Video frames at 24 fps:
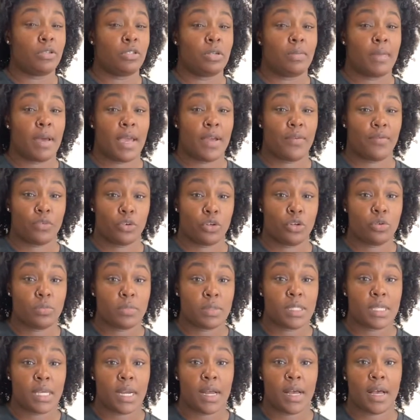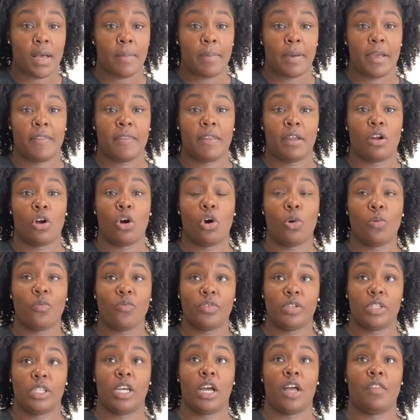of my room setup. And then
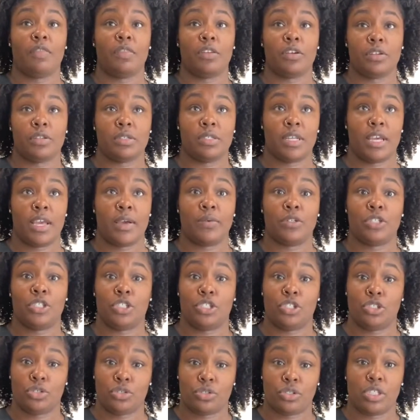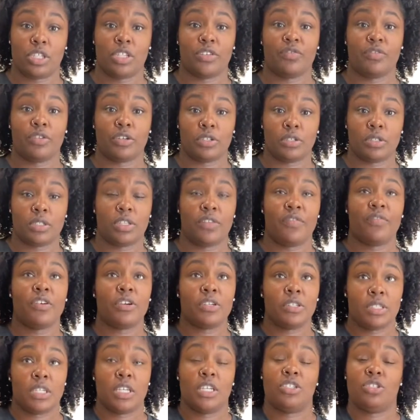hopefully on Thursday, which is usually the first
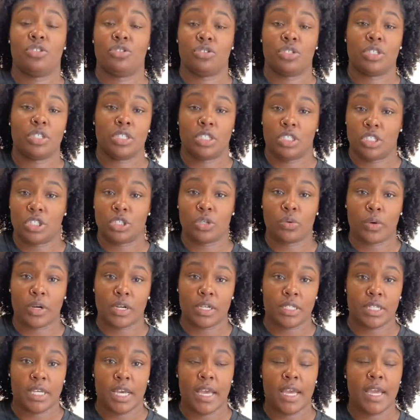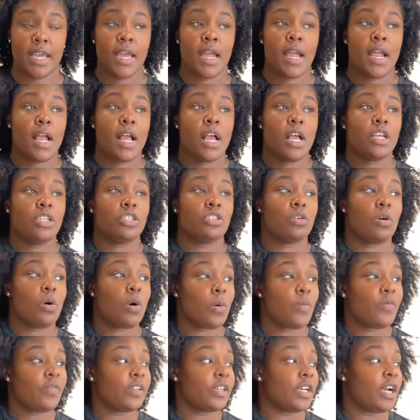day is usually teacher work day. So
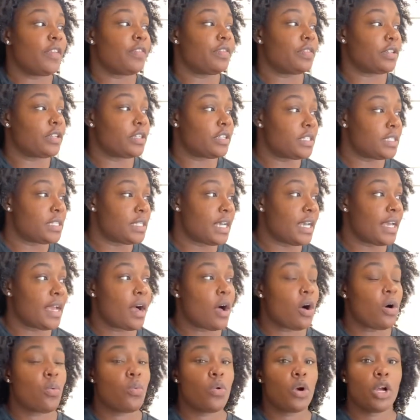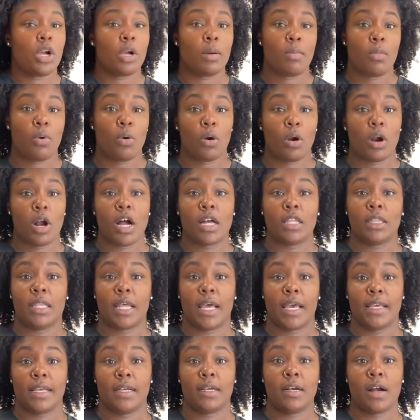hopefully on Thursday, I'll work more on
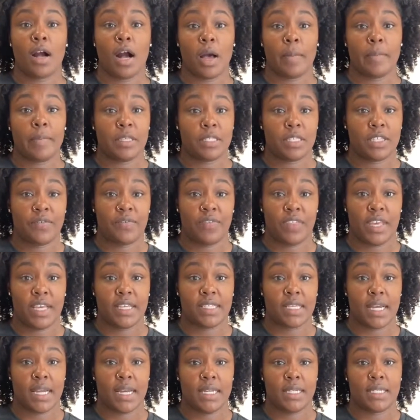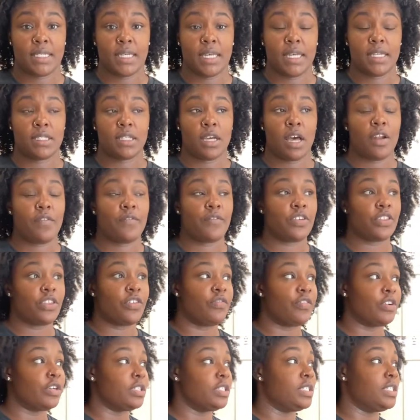like copies of things I need to get done for the
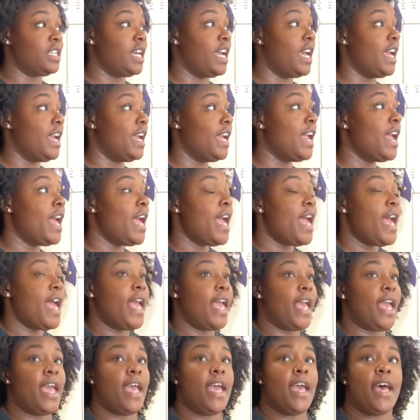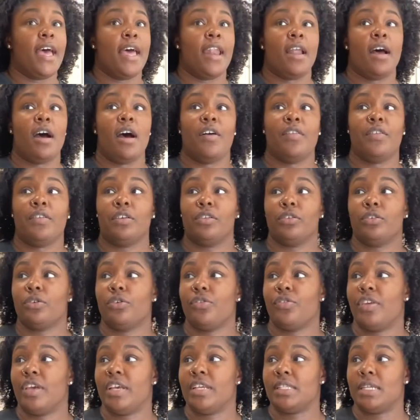first day and other little
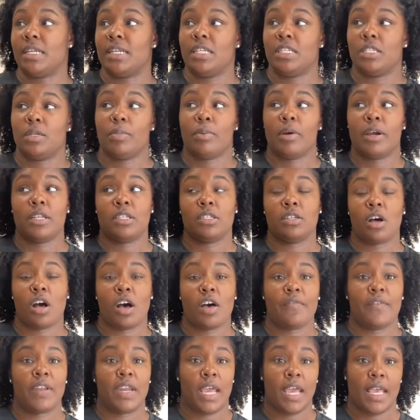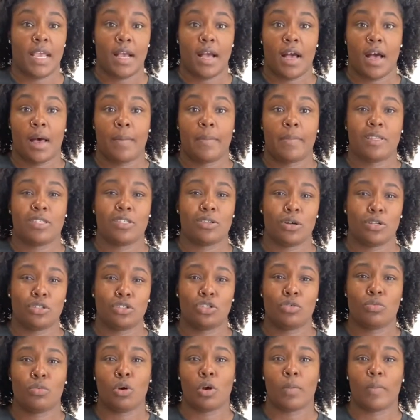things I need to print off and hang up. So I'll do
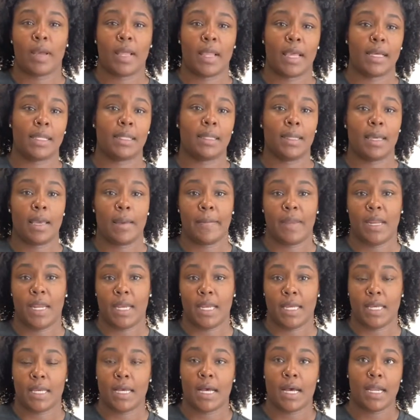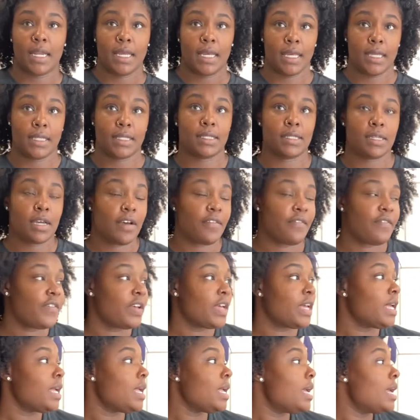more of my like laminating, cutting and stuff.
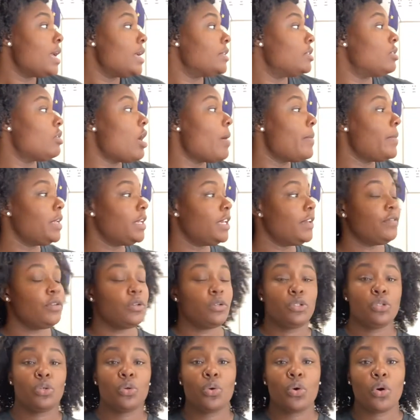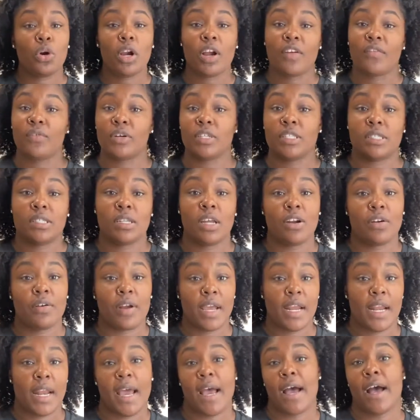So I'm gonna give you a tour of what's done
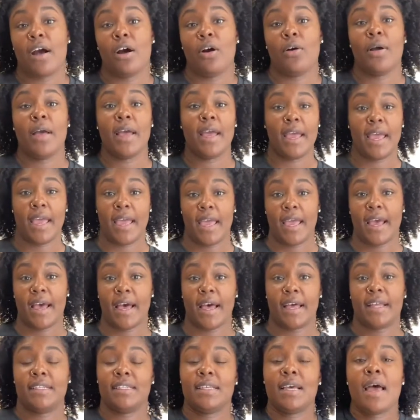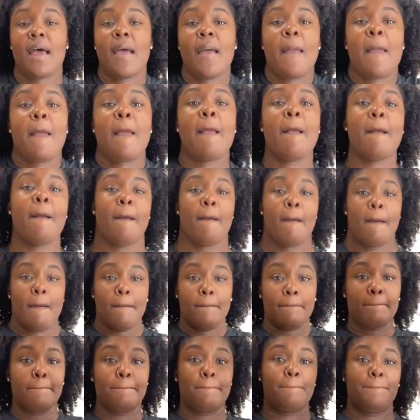right now, and
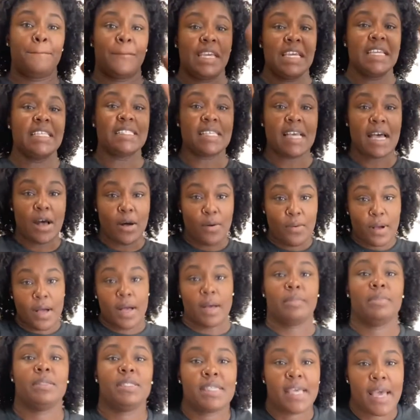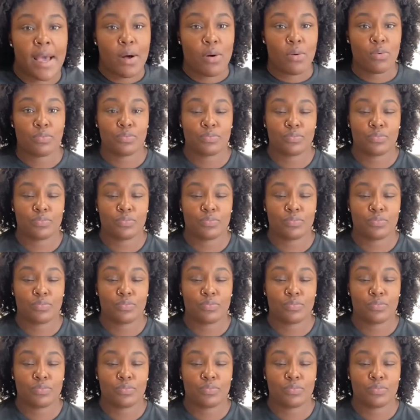peace out, Cub Scout.